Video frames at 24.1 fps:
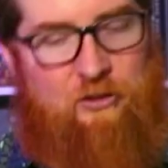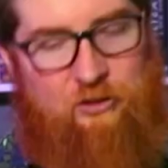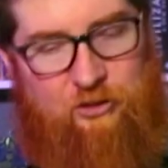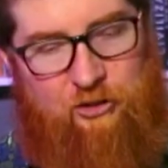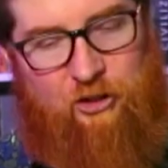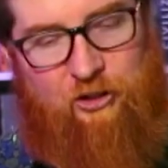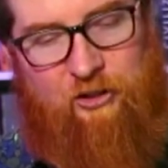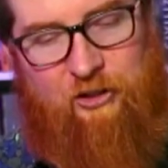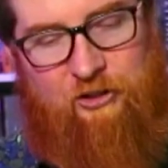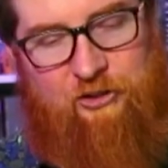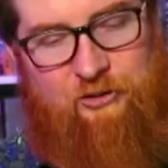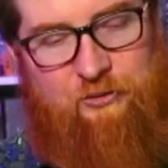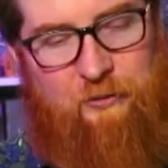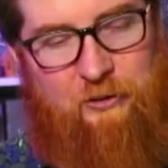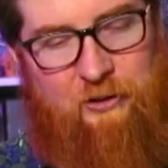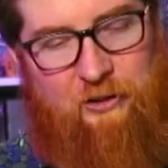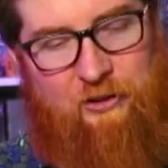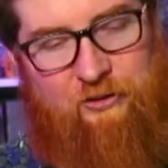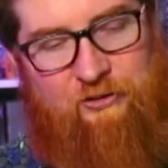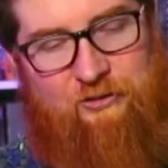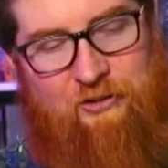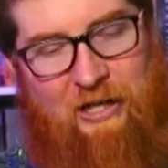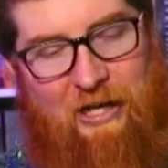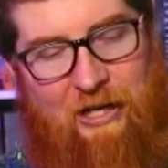turn this
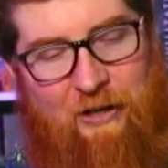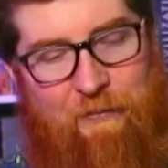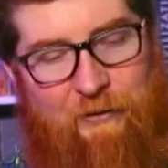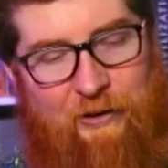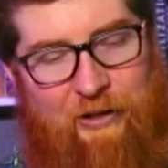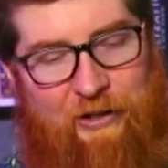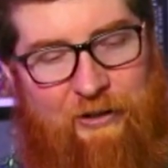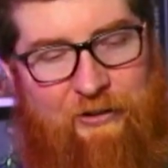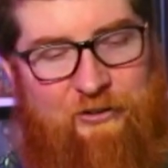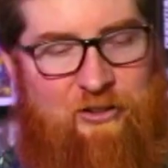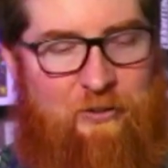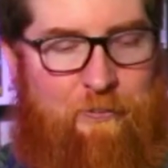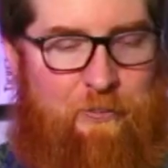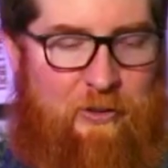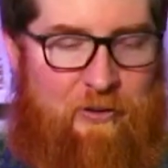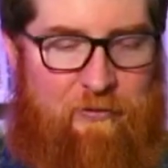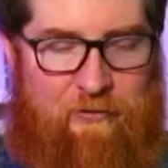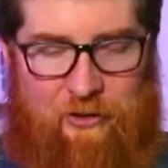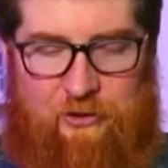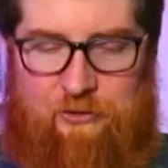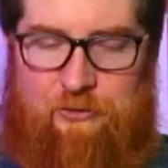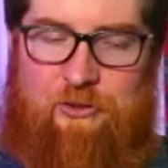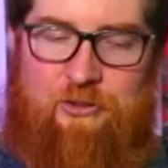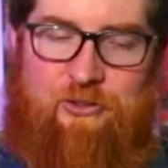one sideways to put
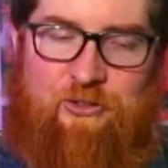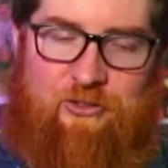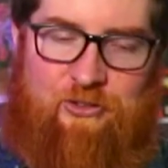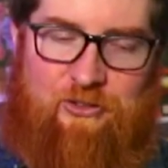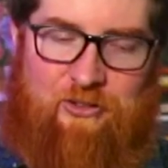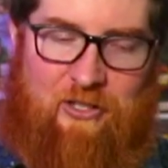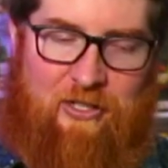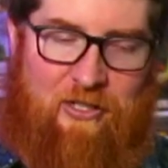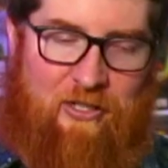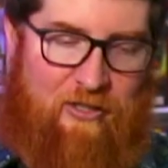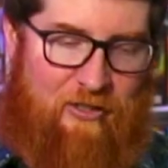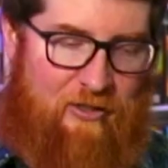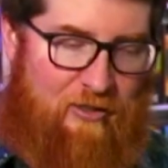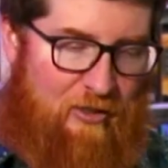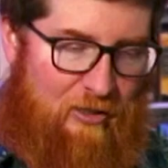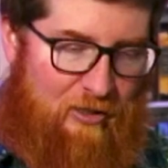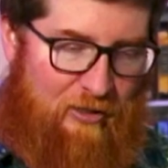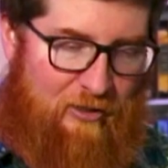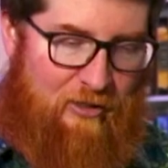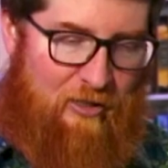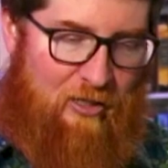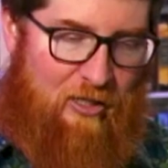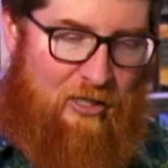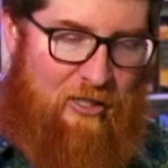resources on
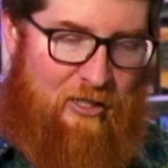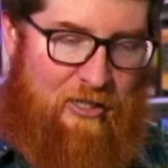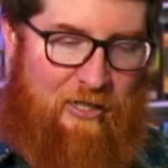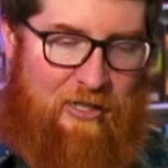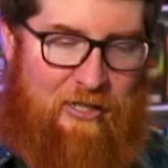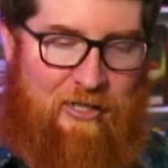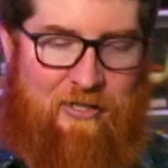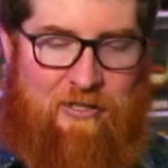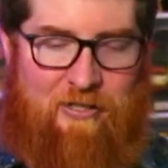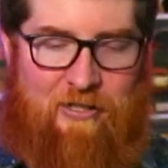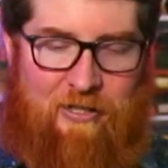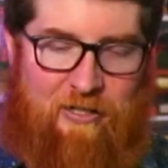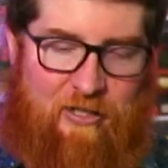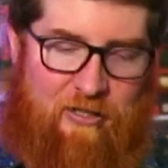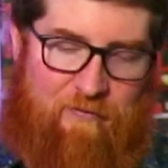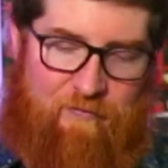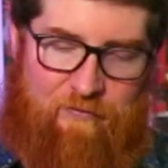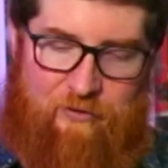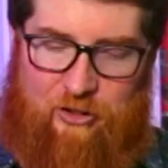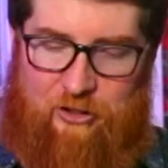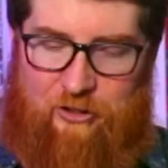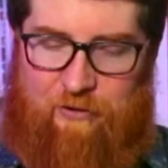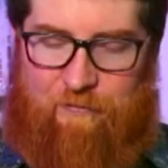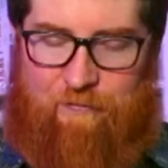it, and then
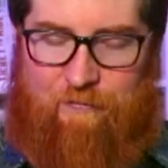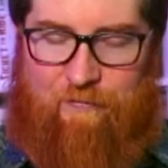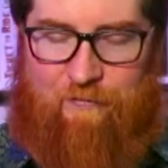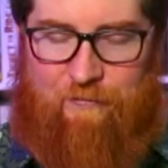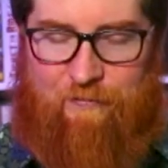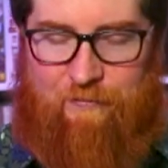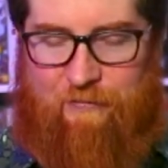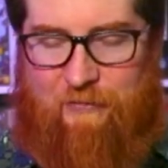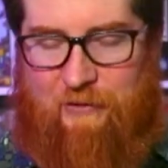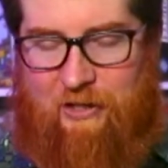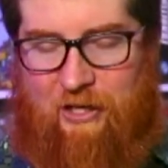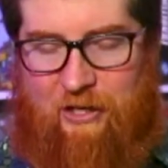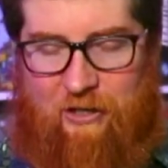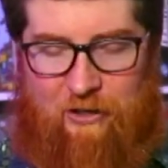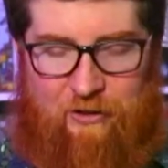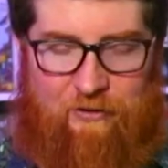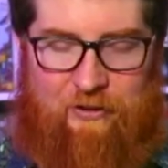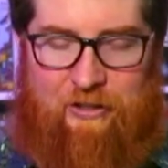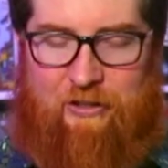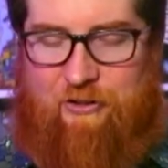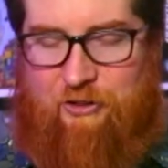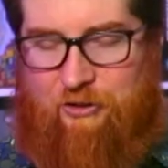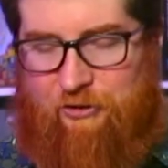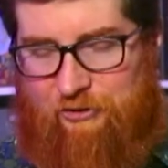convert,
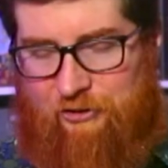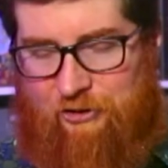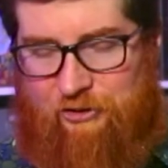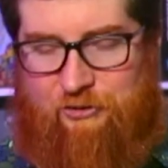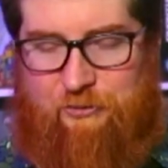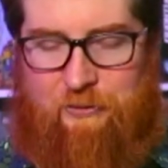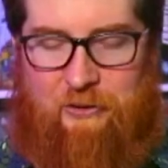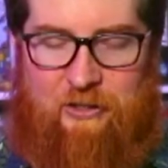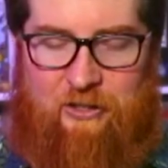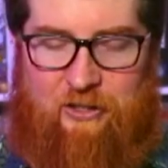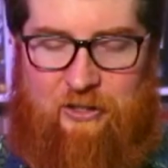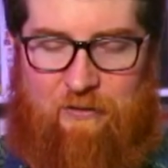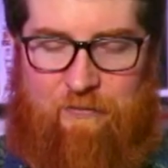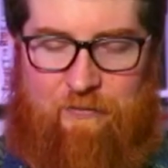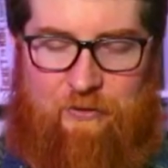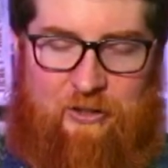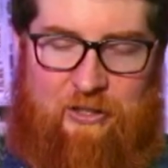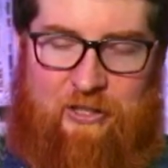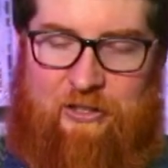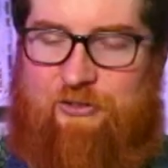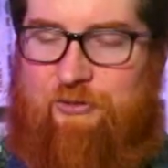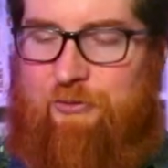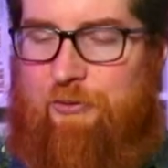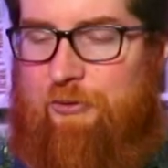then use this one to
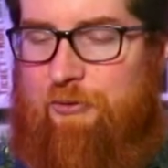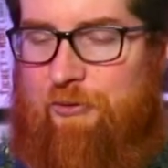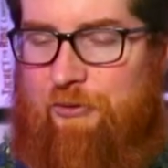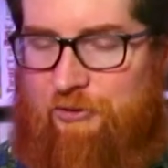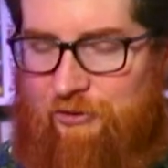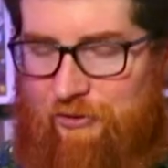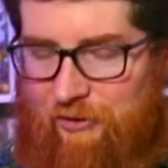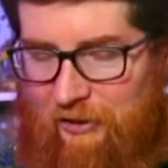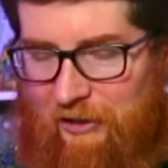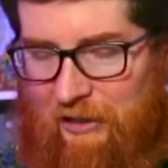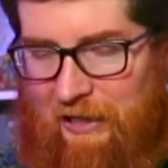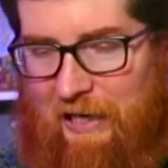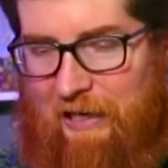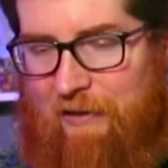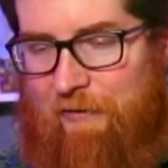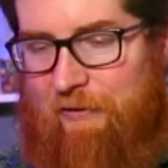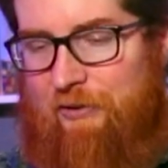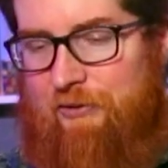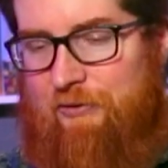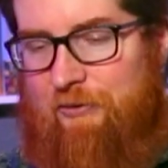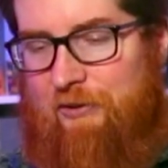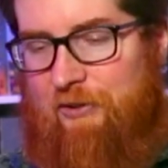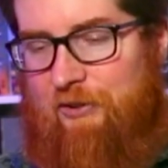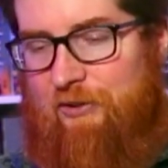convert this resource into that
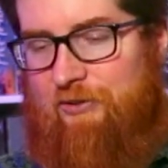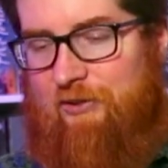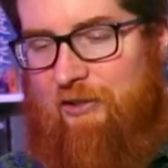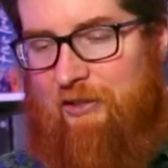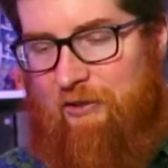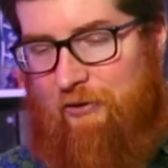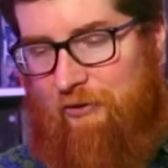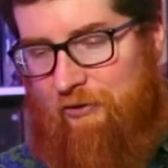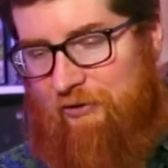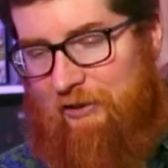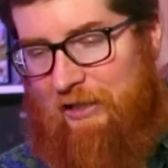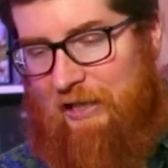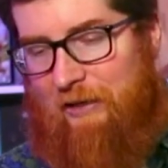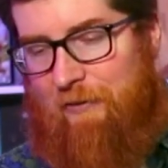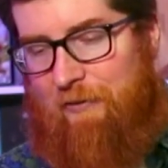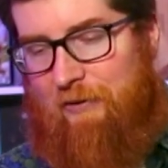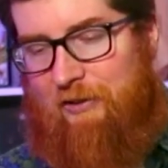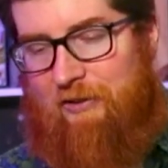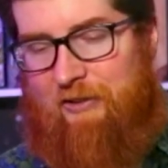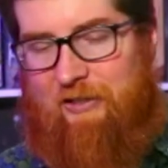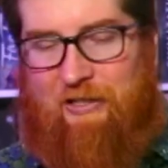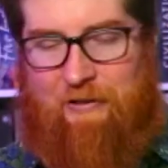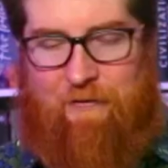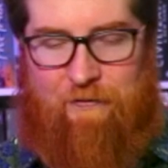resource, and use that
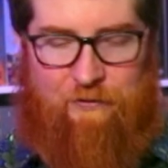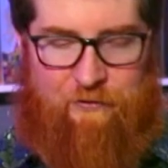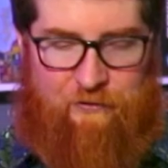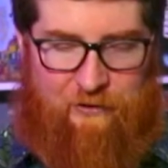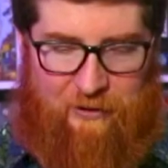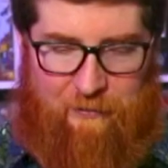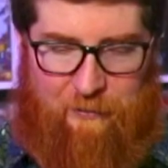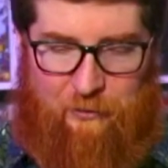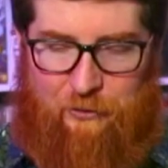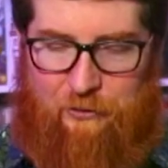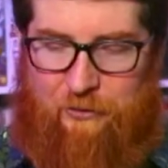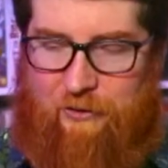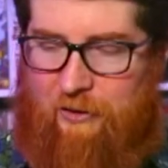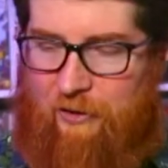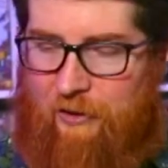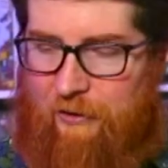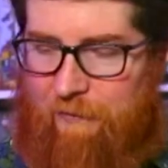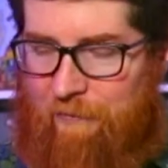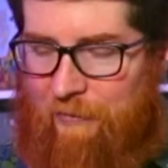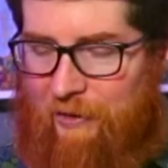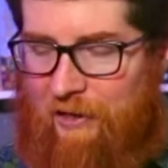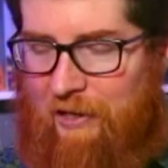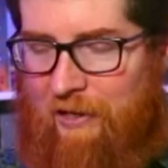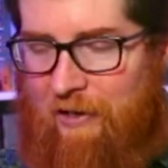one to get 3
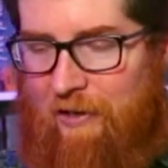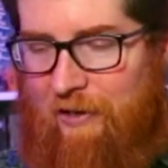more,